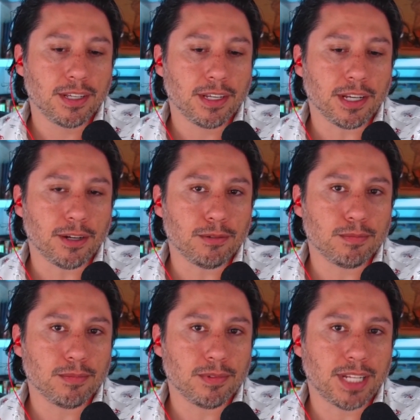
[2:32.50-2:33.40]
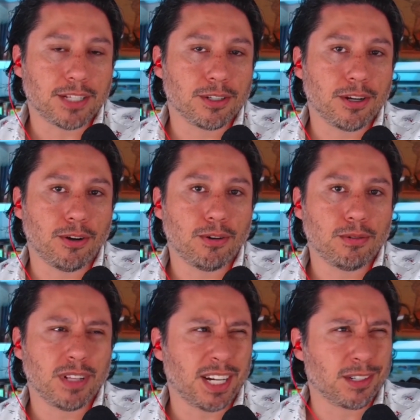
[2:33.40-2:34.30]
you know, lets her go,
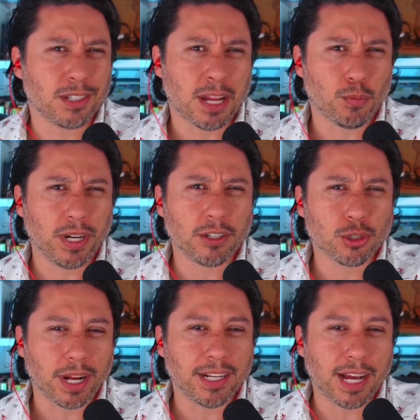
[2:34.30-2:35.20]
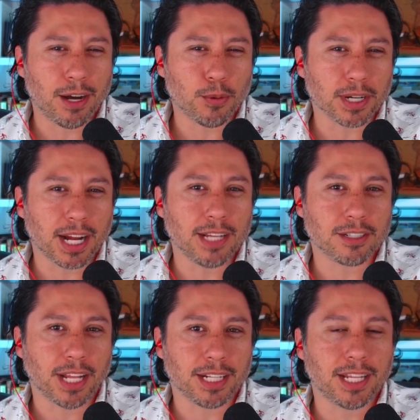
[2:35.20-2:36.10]
like there's that weird trend now where
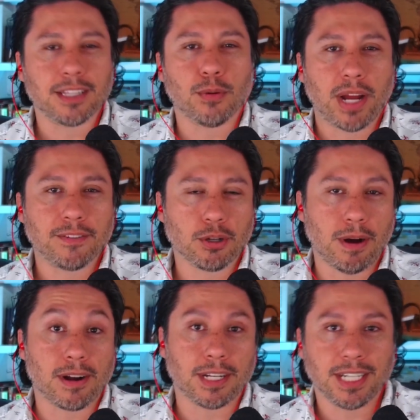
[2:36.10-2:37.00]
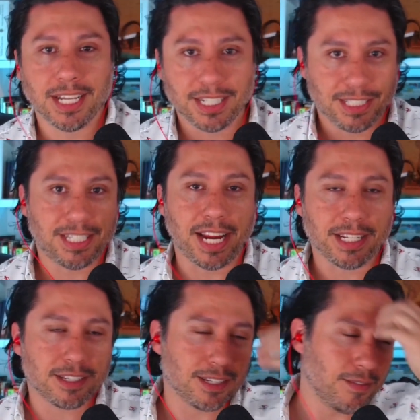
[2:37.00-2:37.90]
guys are like letting their wives go out on
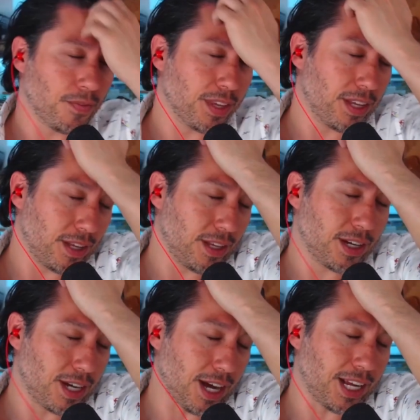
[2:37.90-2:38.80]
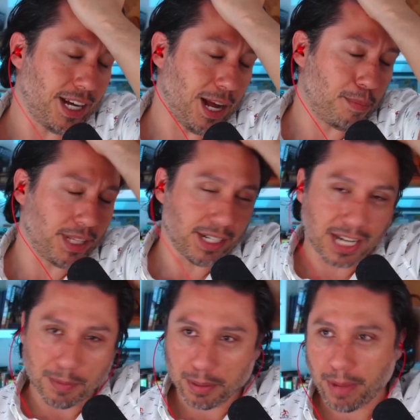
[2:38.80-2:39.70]
dates, cucking it up and then
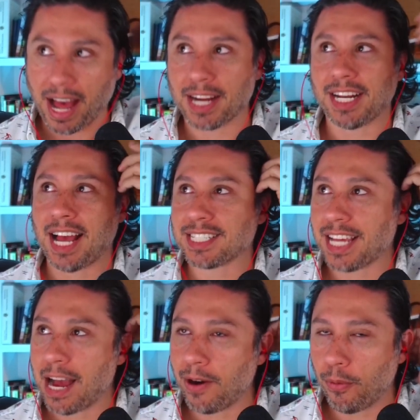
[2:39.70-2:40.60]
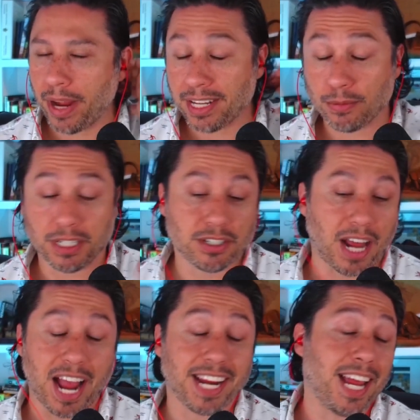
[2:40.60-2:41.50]
coming back and asking how it went, which
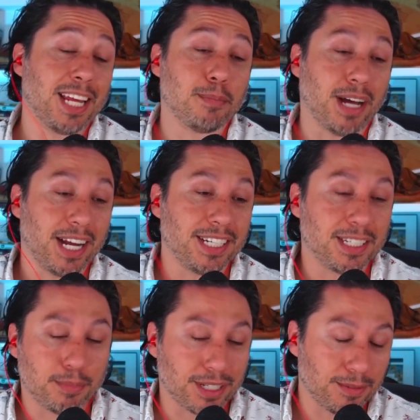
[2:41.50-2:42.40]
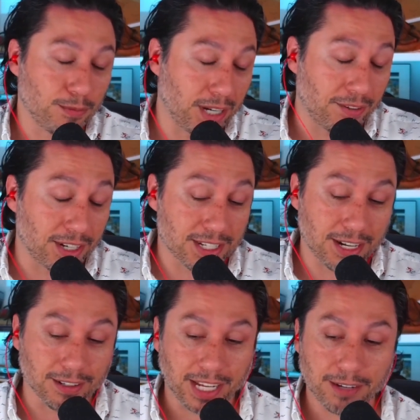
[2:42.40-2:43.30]
I can't get behind it, but whatever, it's
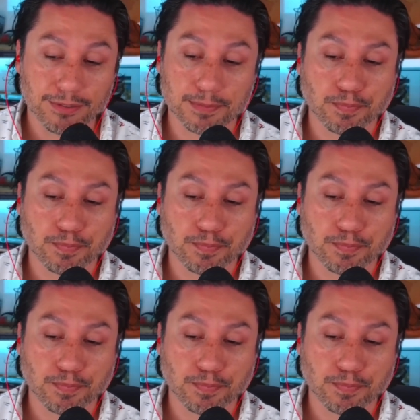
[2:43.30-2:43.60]
their life.